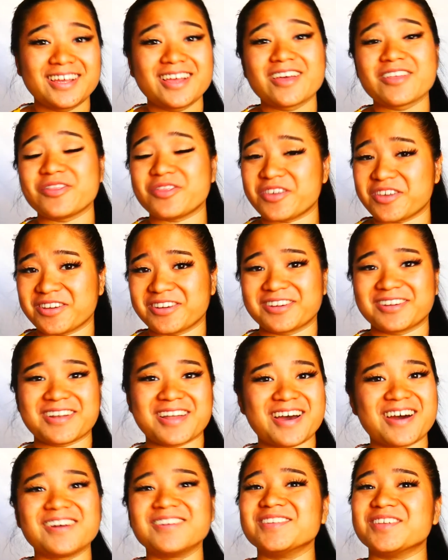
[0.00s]
They are
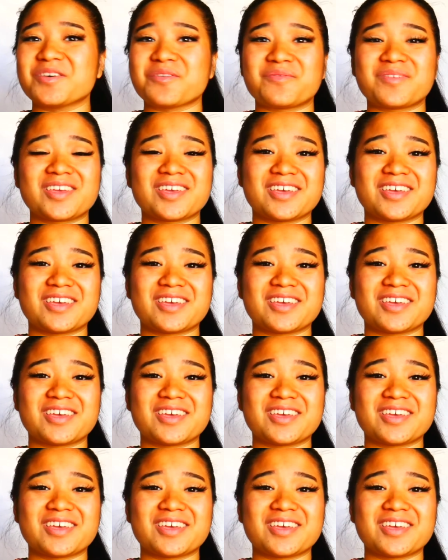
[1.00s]
now living